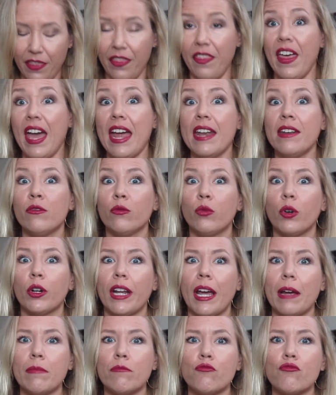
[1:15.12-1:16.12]
Then what
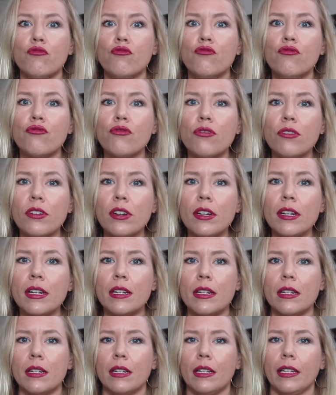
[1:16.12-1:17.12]
I'm
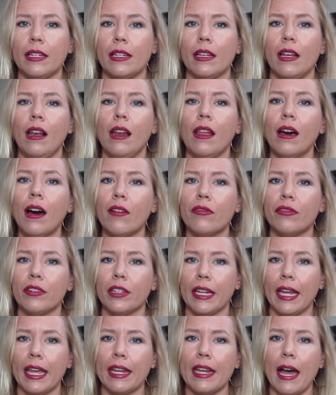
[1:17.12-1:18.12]
really
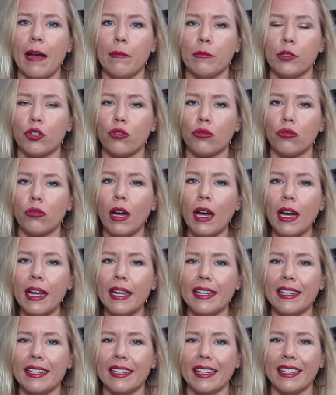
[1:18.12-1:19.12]
loving, and I'm
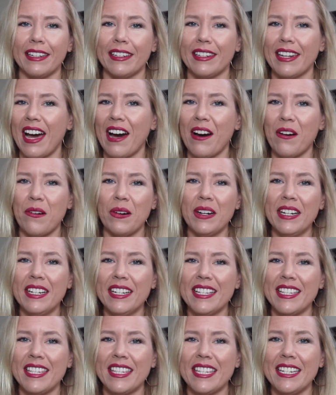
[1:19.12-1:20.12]
trying now
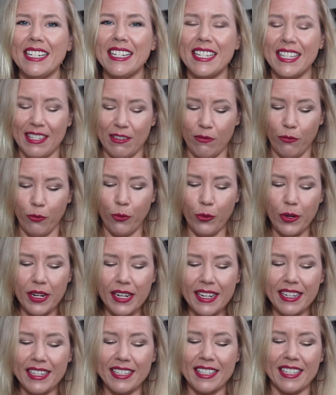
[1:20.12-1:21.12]
since
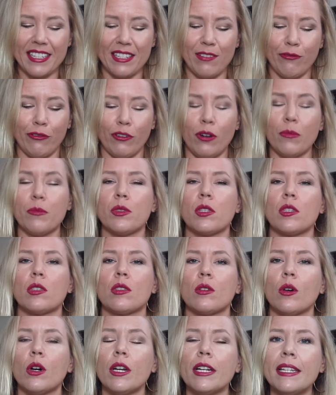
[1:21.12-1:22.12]
weeks, from
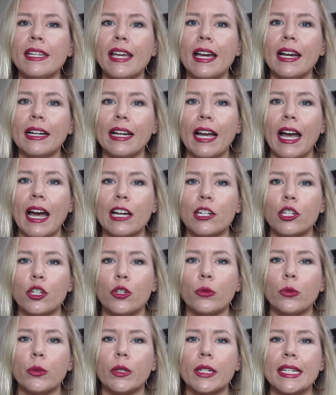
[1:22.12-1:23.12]
Sonia
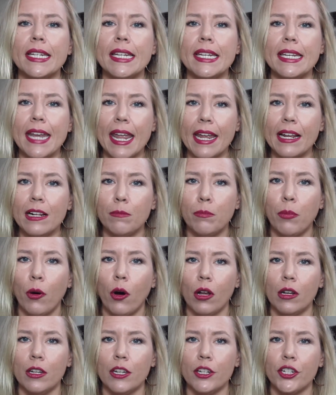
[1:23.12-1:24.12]
Kashuk nail
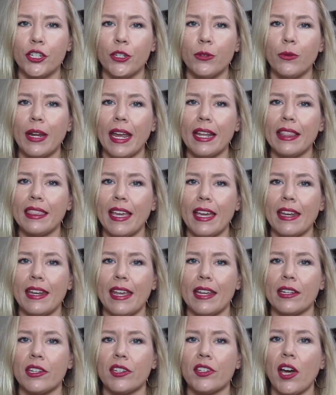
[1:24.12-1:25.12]
polish. You get that
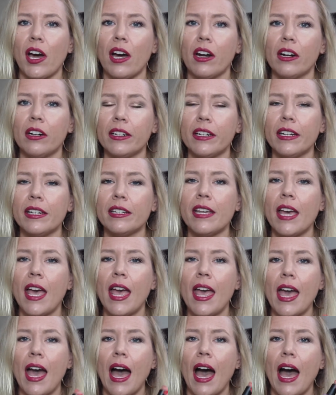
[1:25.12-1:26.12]
at Target.
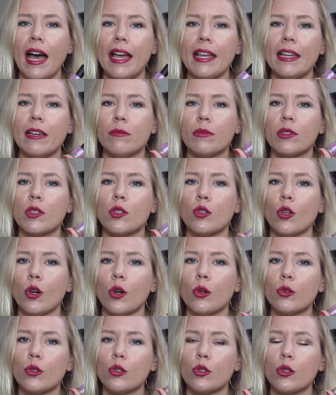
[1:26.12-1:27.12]
I am
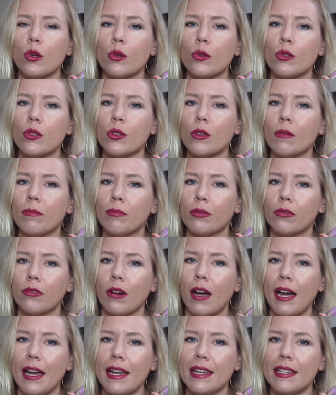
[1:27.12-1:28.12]
so
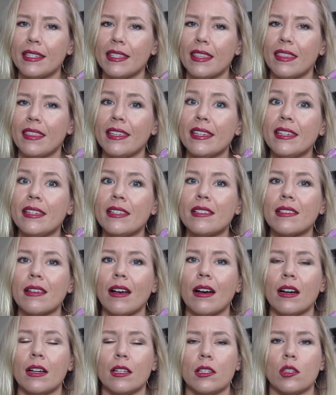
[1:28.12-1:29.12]
surprised. These
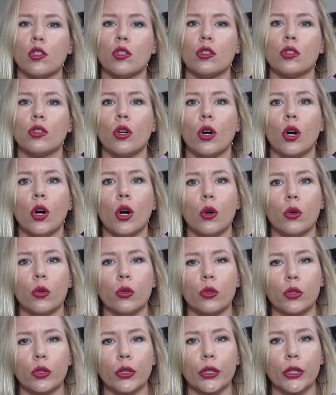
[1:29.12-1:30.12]
are
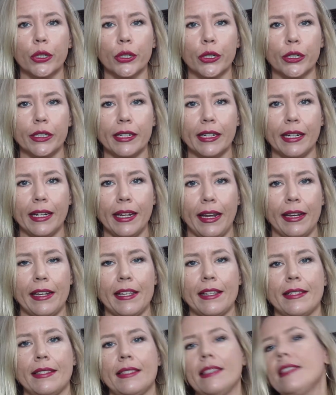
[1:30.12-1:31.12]
so good,
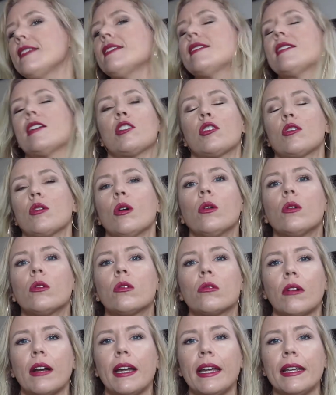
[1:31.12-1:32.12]
ladies. These are so
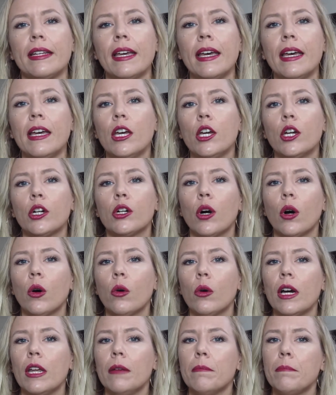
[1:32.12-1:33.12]
great.
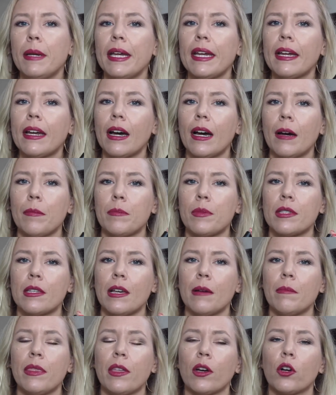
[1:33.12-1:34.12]
Go and pick up
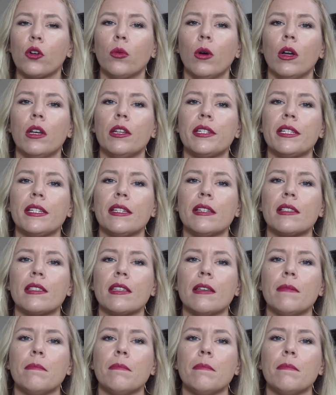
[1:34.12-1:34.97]
some. The quality is